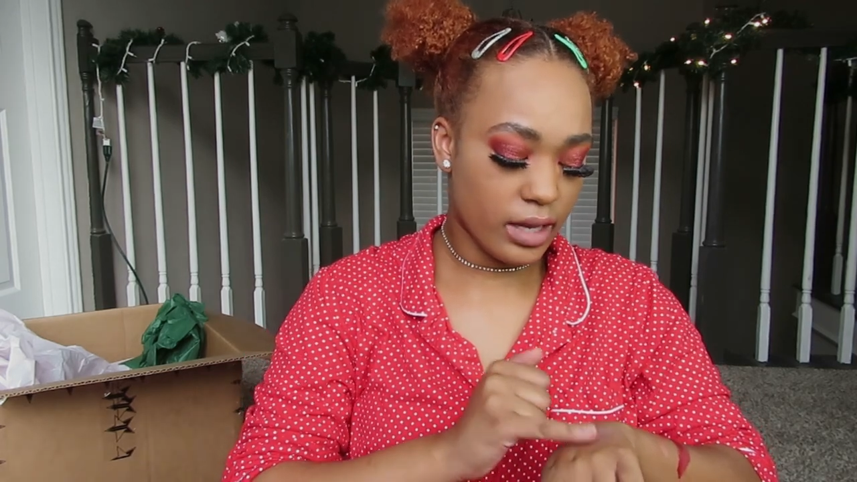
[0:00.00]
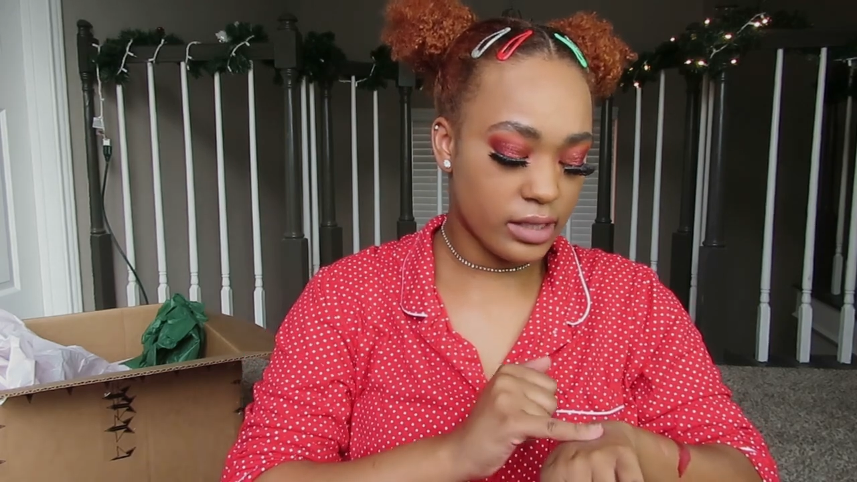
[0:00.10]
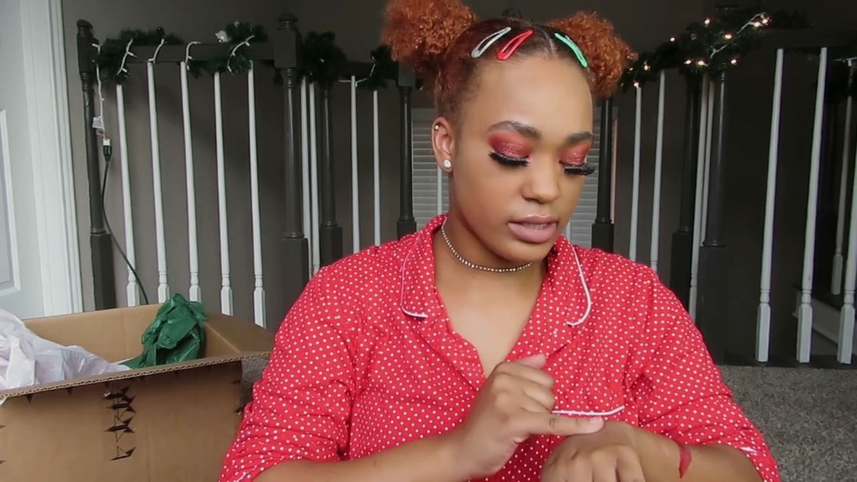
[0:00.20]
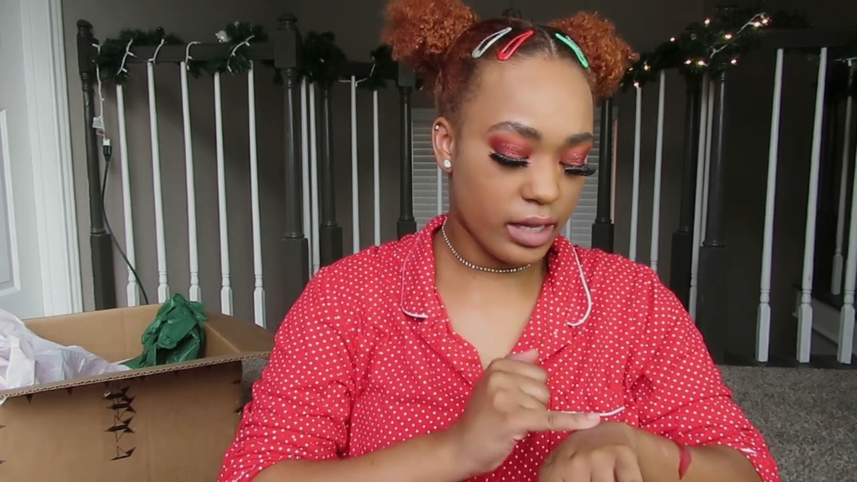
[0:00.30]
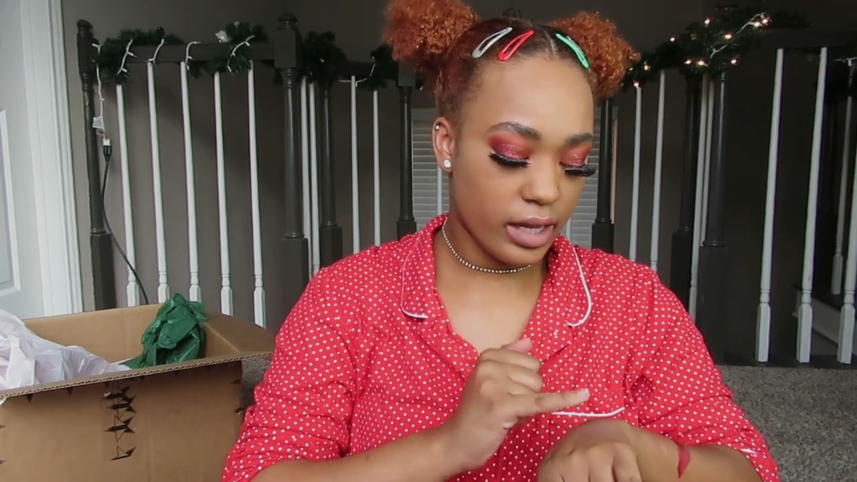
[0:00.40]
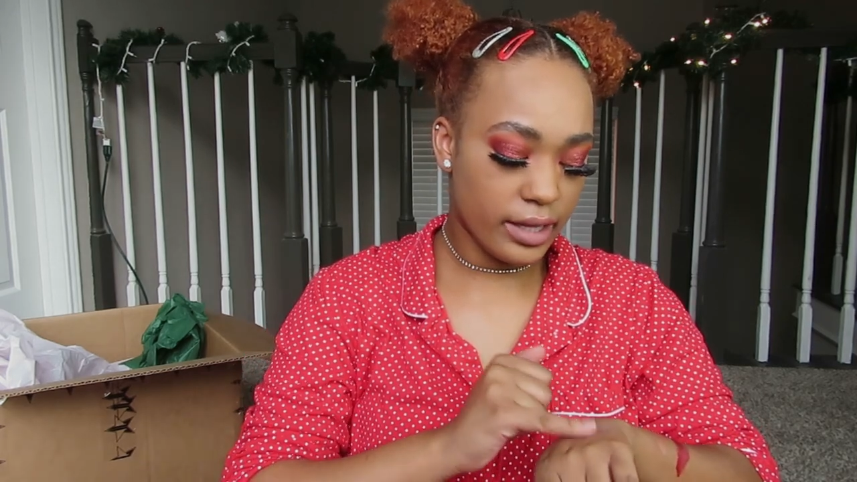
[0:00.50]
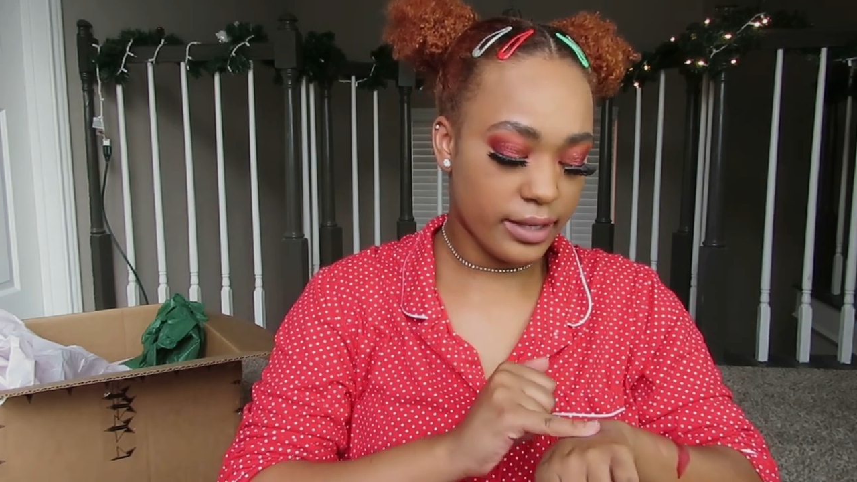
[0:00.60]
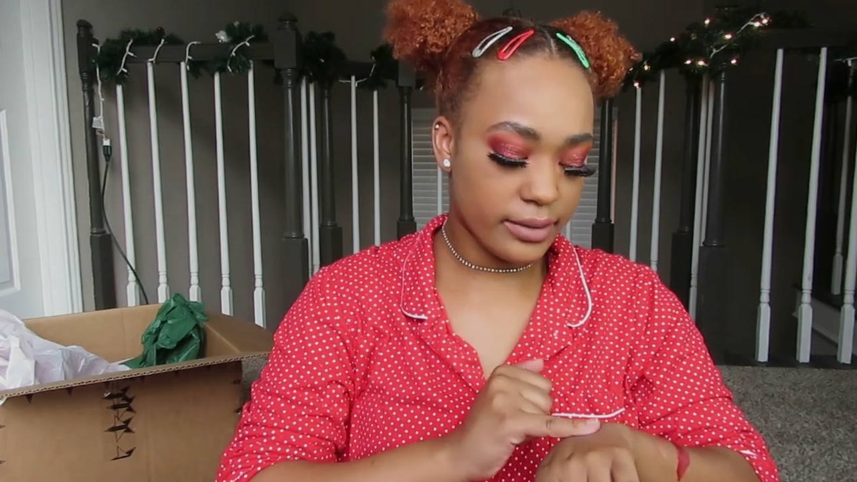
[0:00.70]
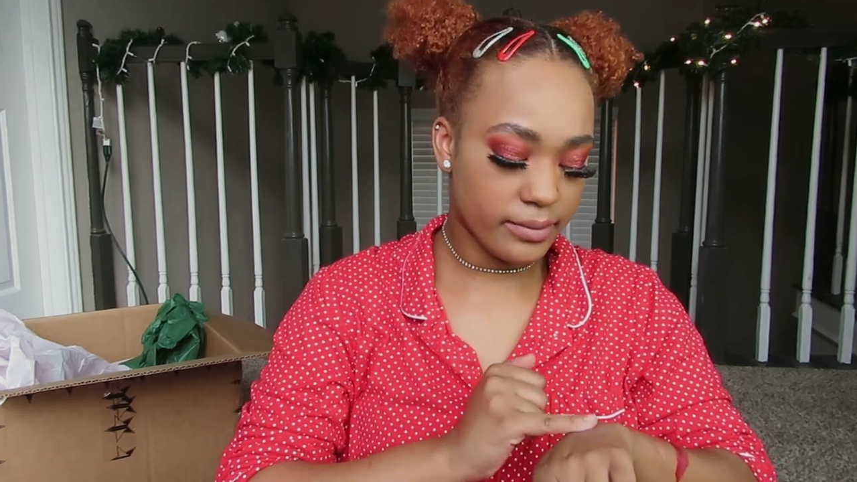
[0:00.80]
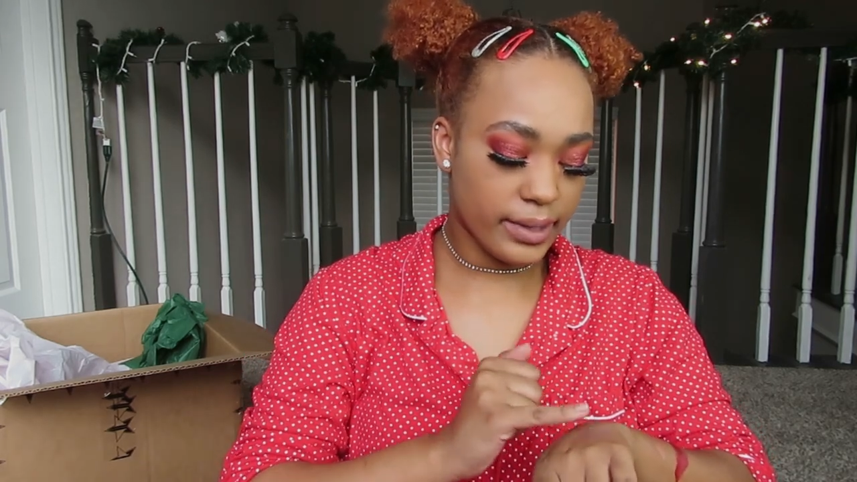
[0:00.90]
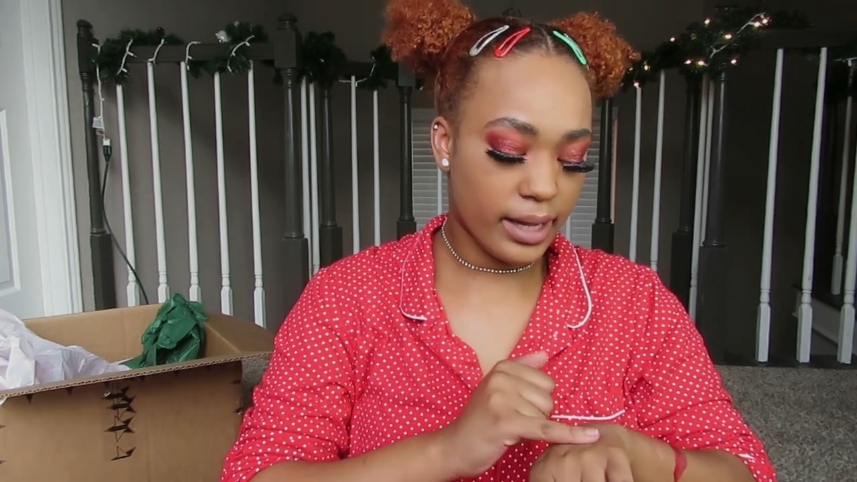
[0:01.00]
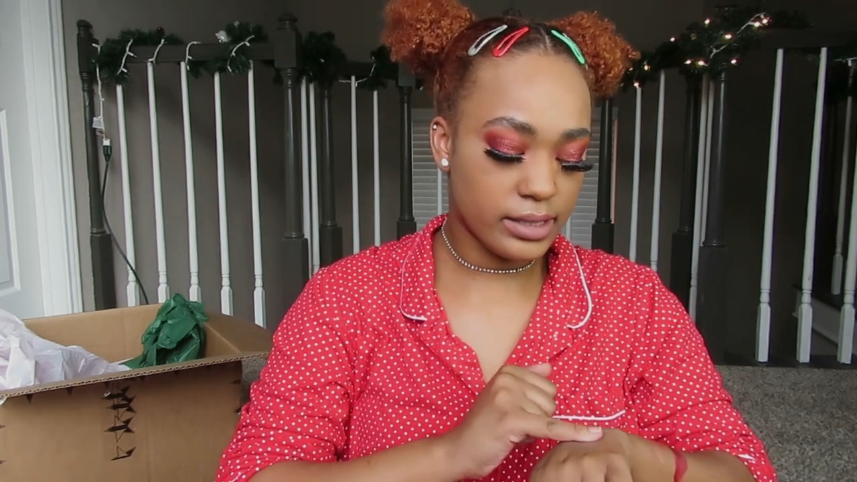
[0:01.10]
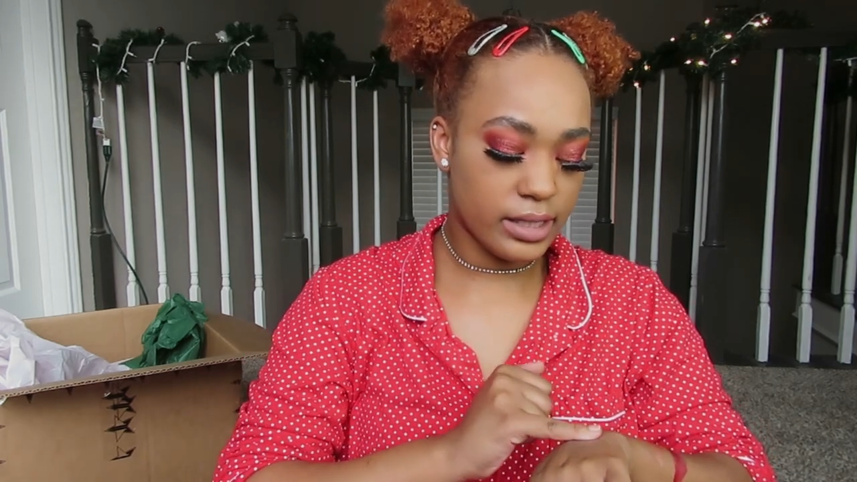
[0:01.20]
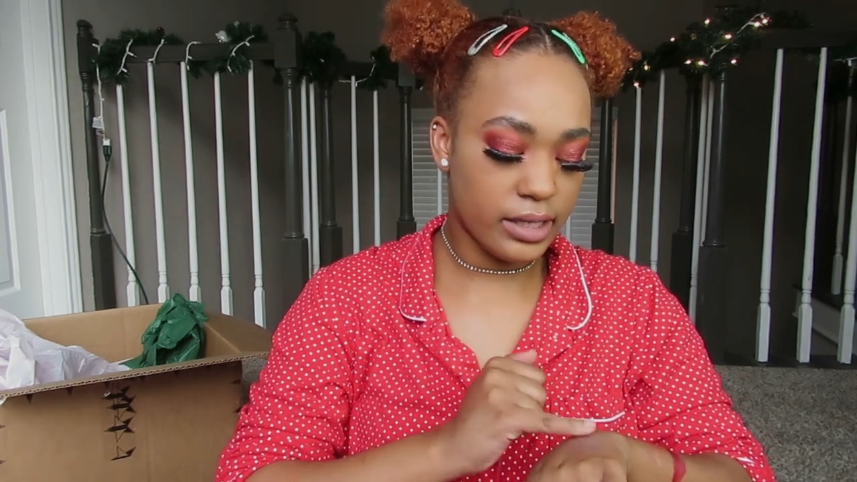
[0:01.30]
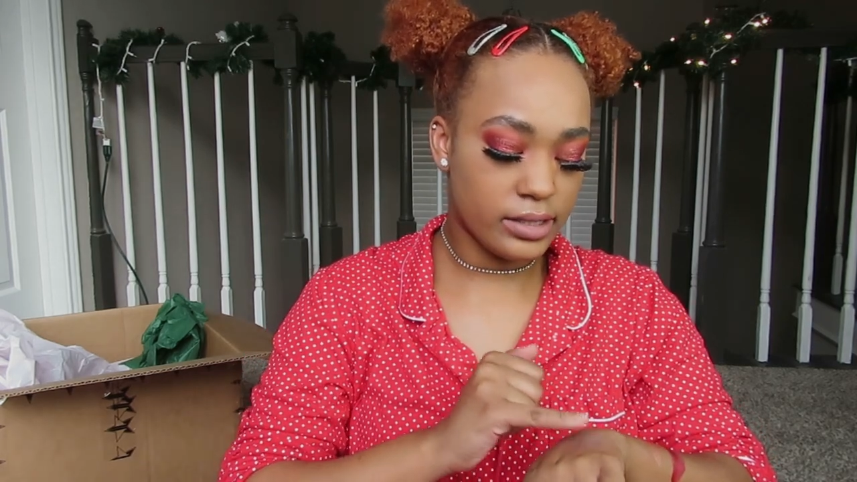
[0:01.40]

And it's like, like I said,